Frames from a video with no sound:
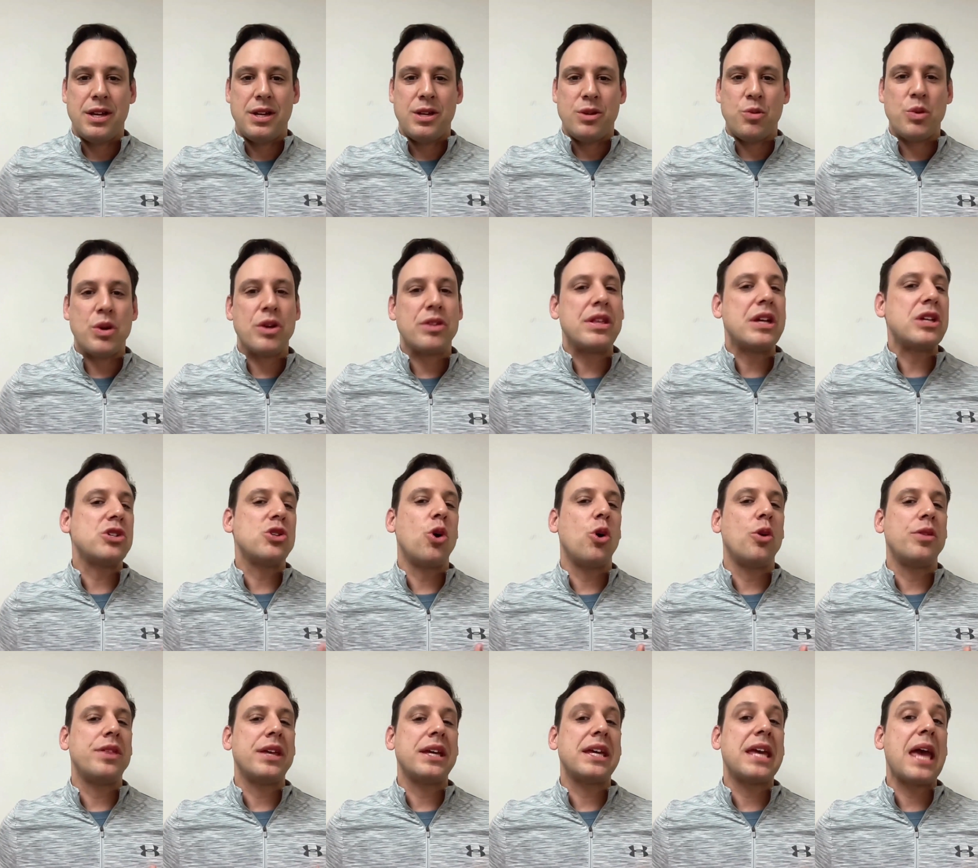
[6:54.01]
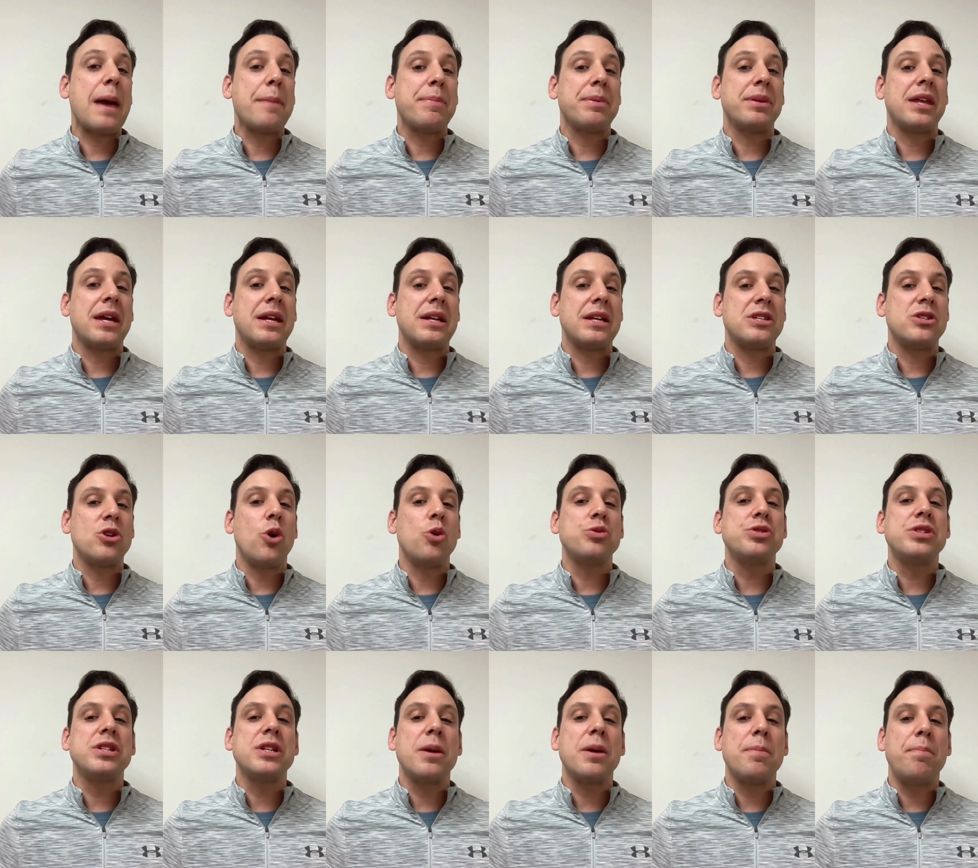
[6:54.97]
We are then told that Capulet is
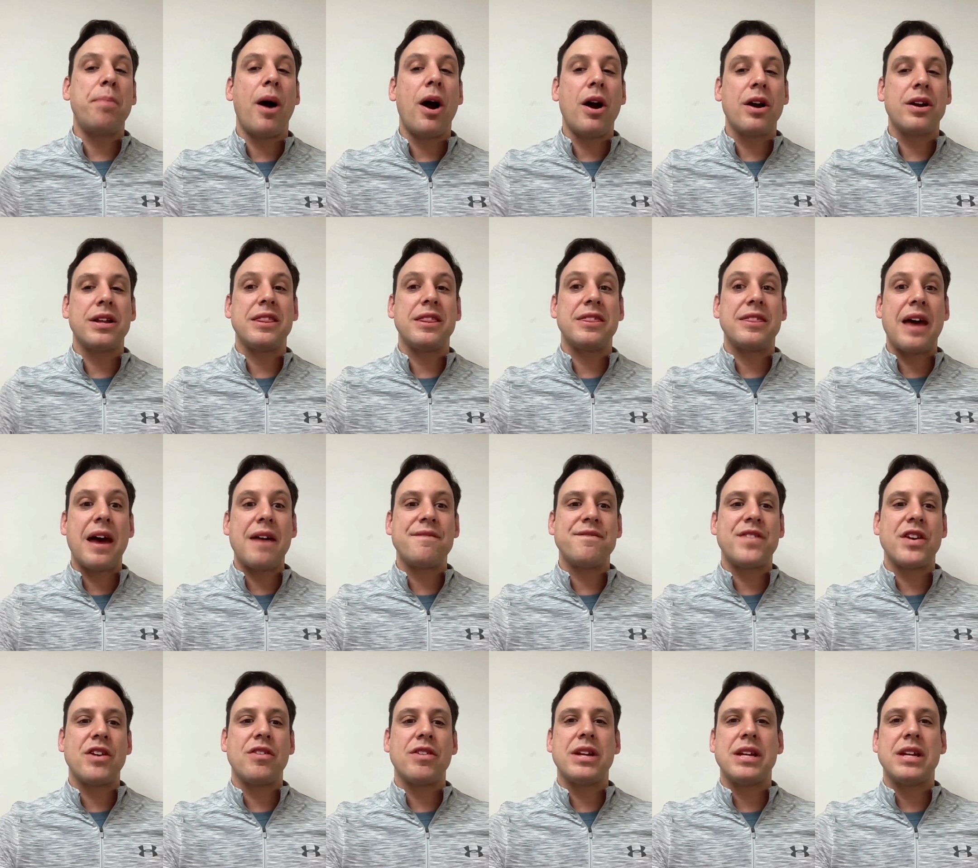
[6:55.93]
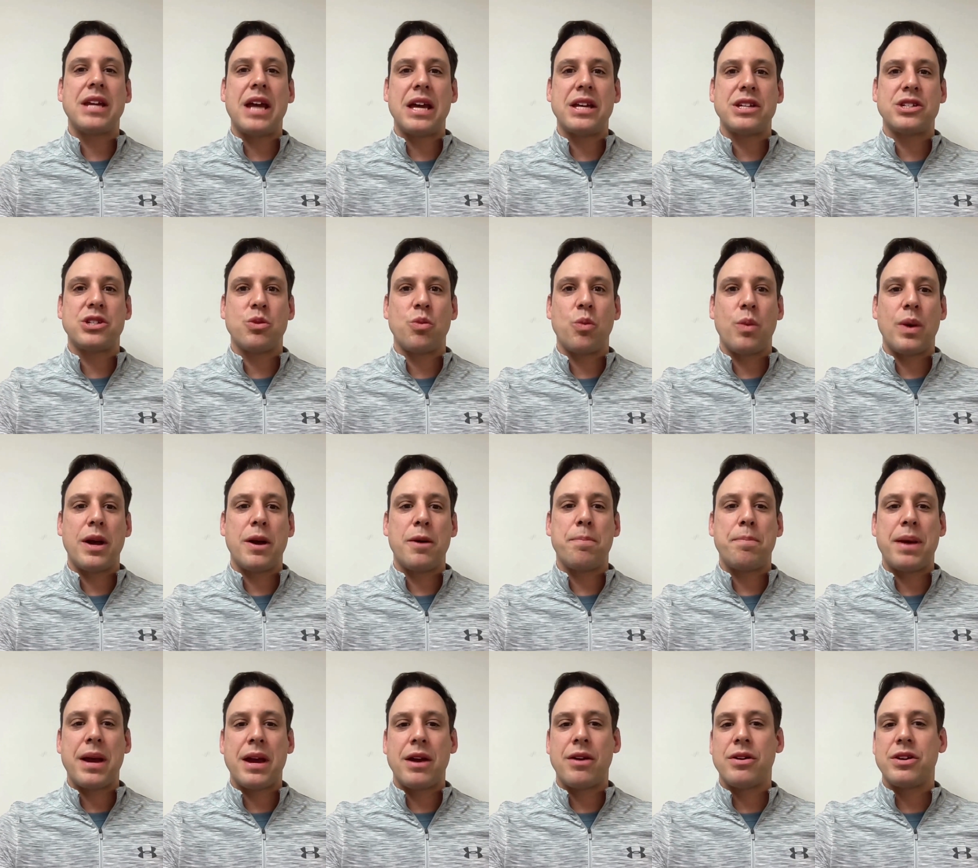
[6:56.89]
hosting a party that very night where
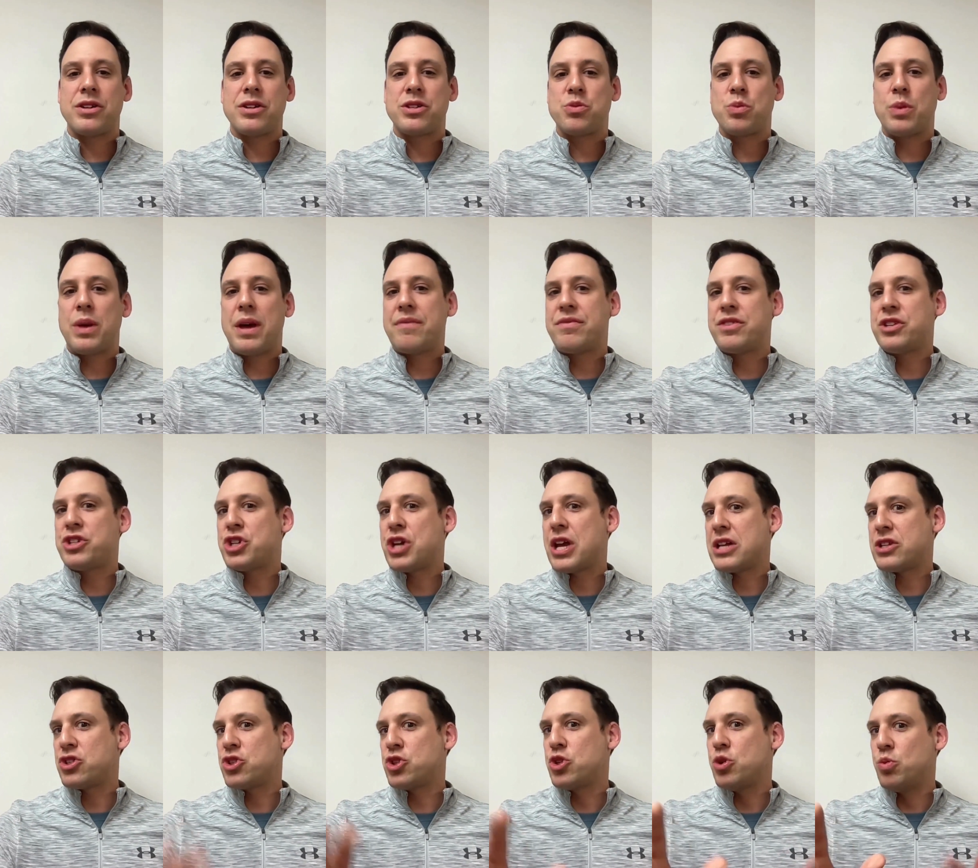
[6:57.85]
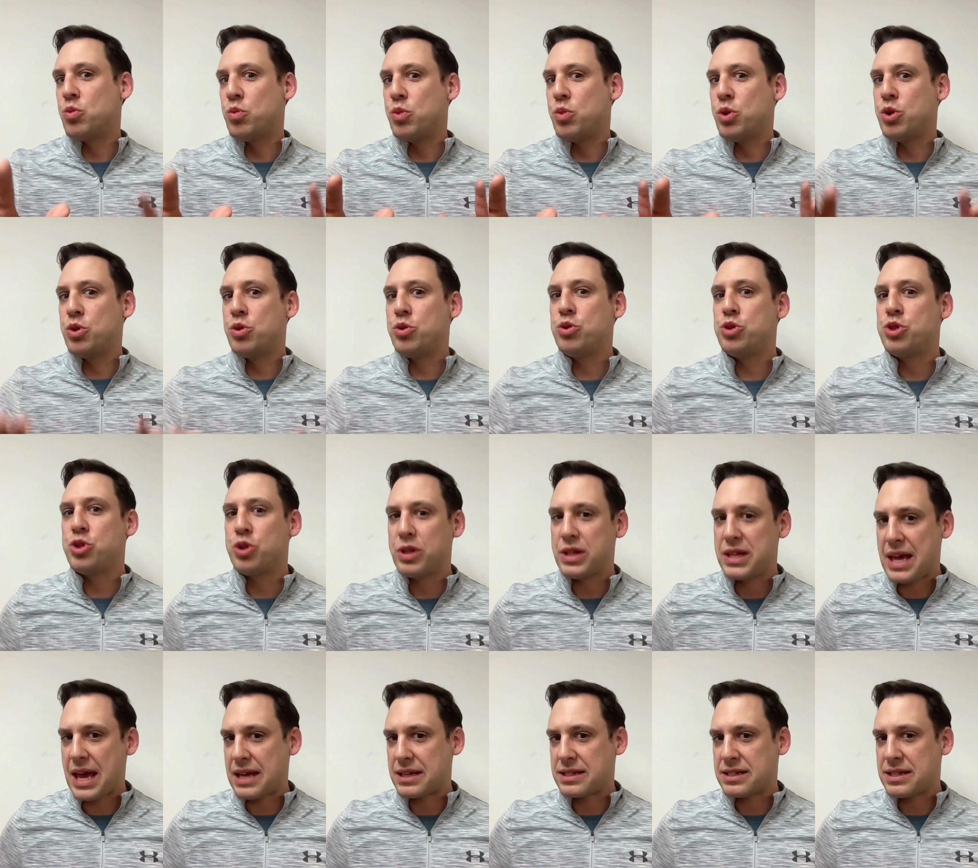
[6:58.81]
Paris will have the chance to woo
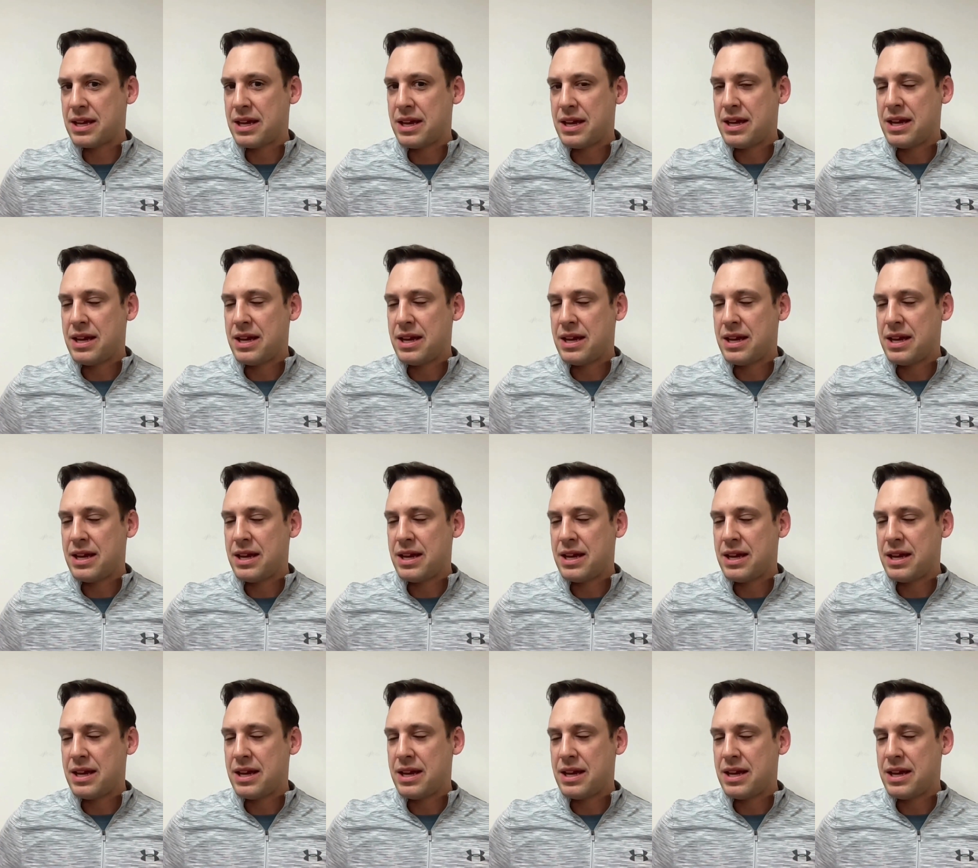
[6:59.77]
Juliet.